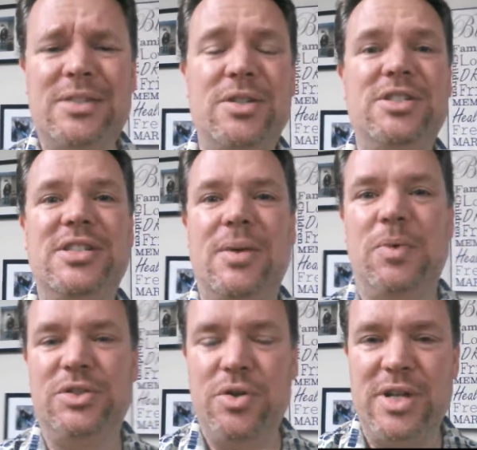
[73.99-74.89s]
So she said,
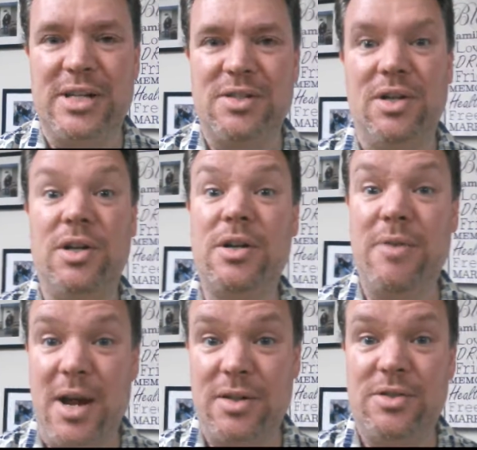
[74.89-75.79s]
well, do this. Look
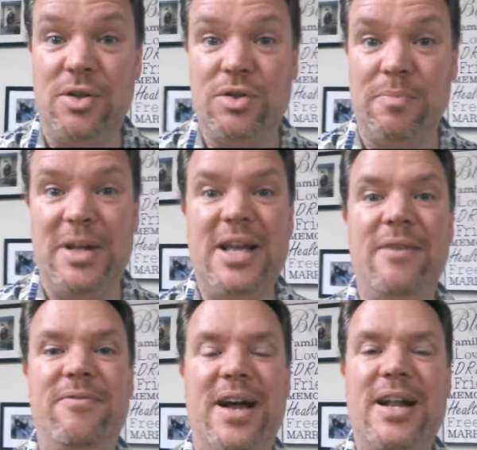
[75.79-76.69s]
around on social media
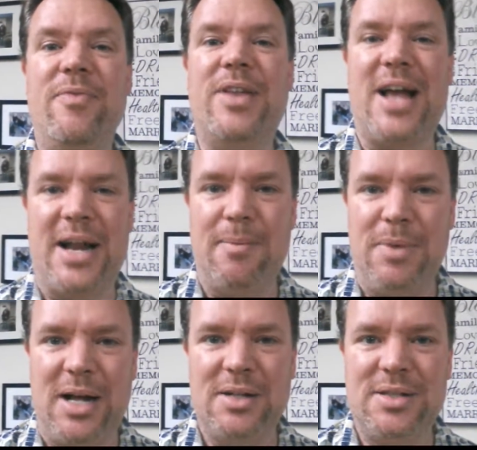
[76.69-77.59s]
and find out the kind of
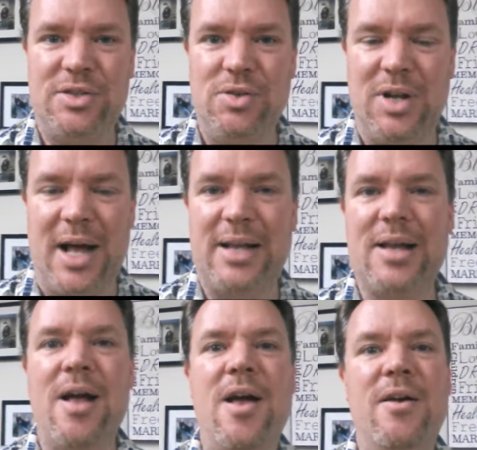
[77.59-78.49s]
blogs that you like,
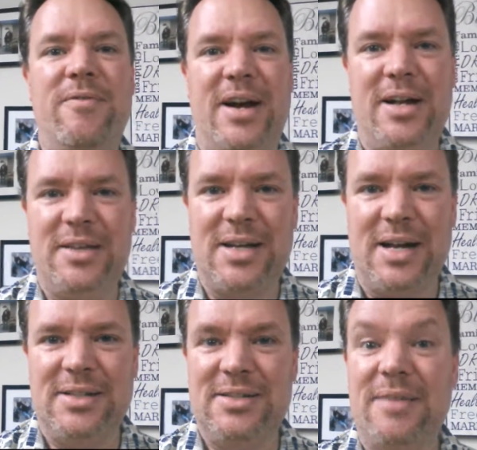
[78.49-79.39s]
find out the
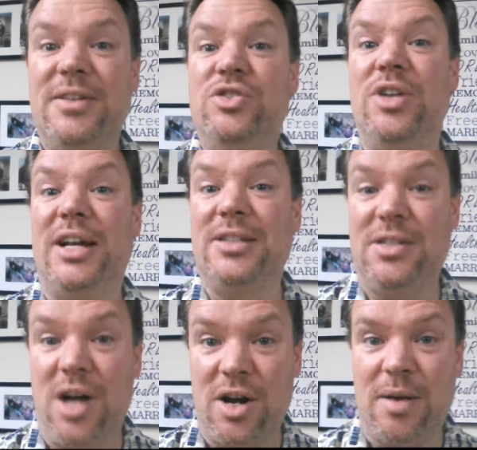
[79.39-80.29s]
kind of stuff that you like to
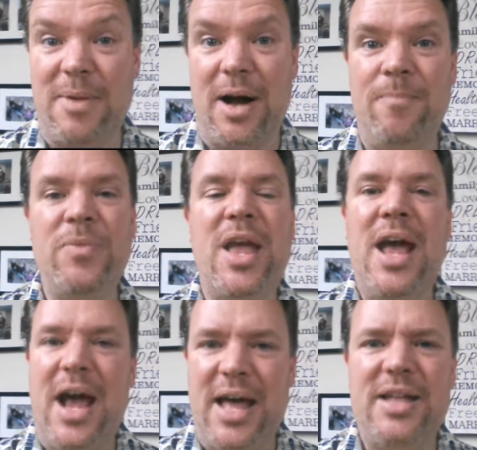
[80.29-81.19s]
talk about,
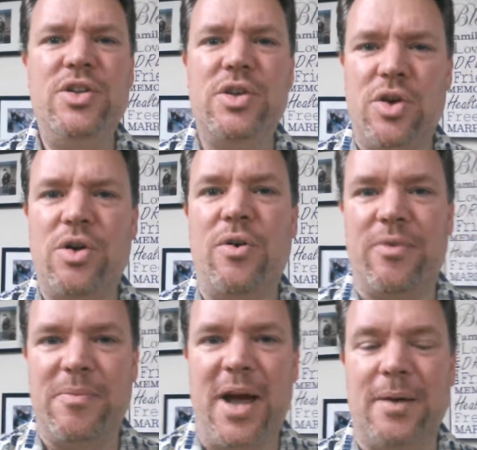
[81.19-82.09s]
and you could go
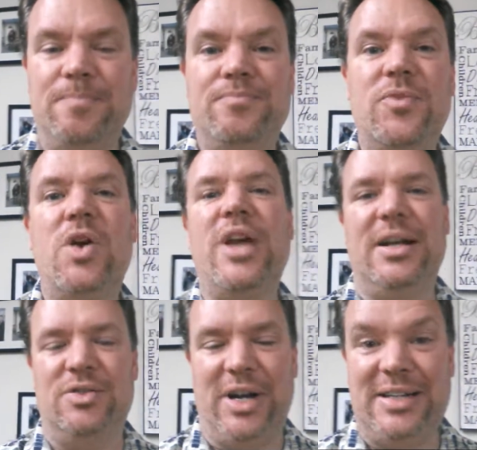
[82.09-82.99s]
from there.
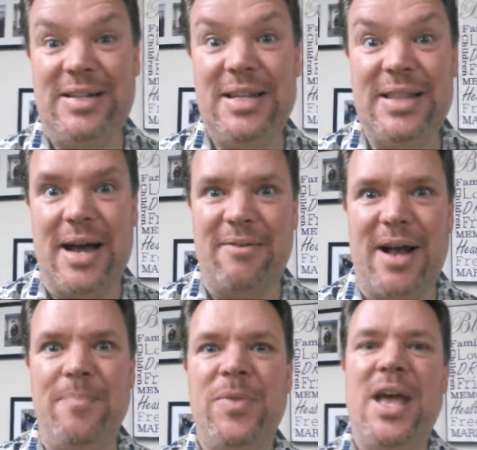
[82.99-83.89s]
Okay, so I did that,
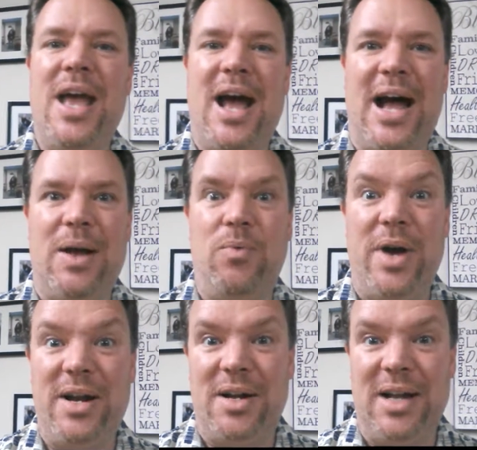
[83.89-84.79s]
right? I
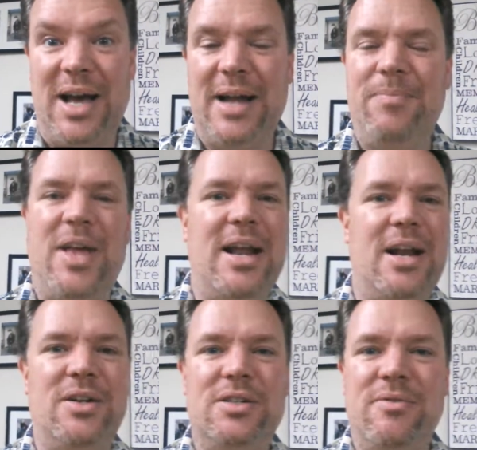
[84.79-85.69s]
went online and I
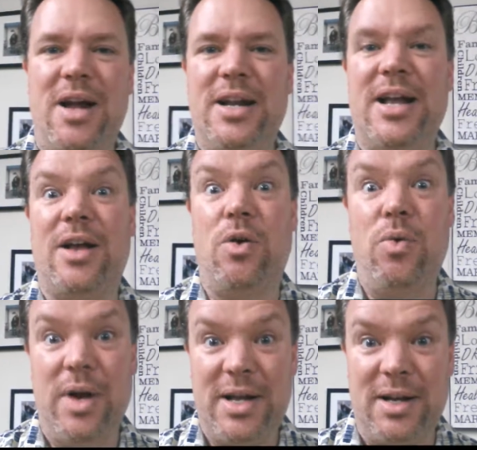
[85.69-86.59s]
looked around and I
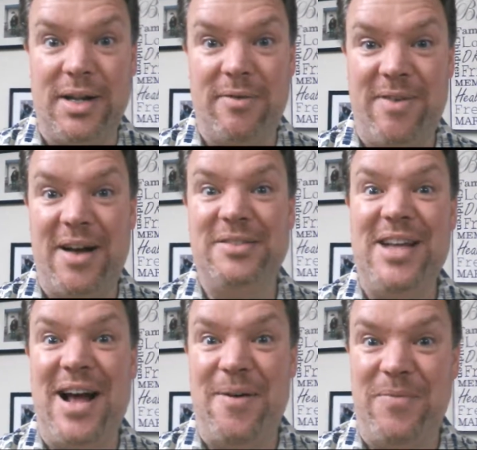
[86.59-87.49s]
quickly found
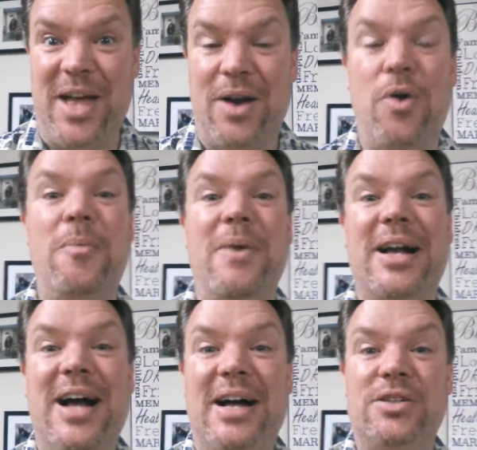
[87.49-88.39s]
out that, oh my
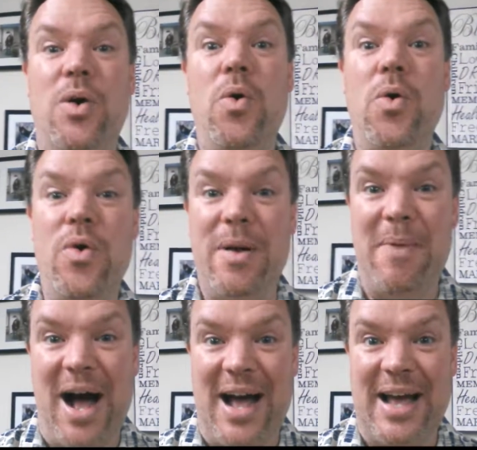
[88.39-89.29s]
gosh, who am
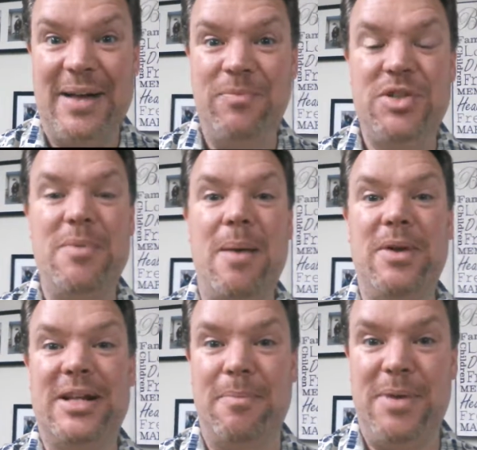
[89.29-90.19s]
I to be able
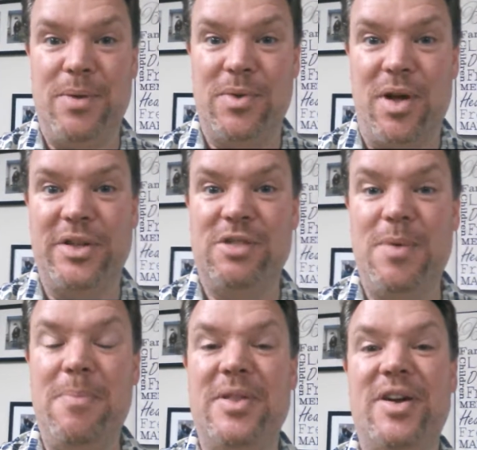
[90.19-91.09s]
to compete with all these
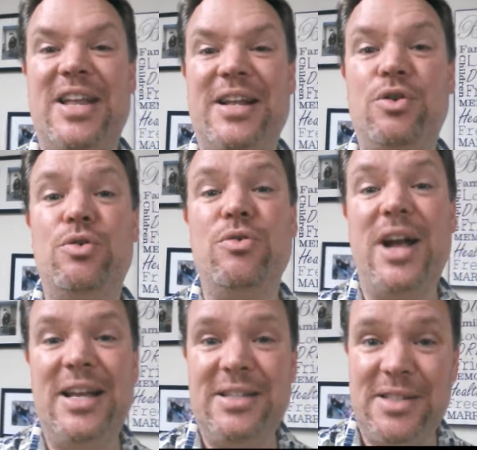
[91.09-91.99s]
people that are getting
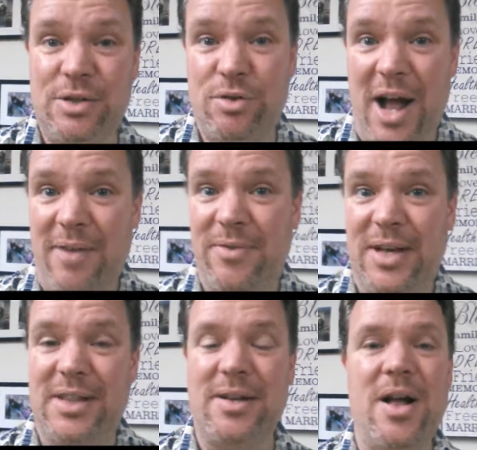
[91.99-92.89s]
crazy traffic?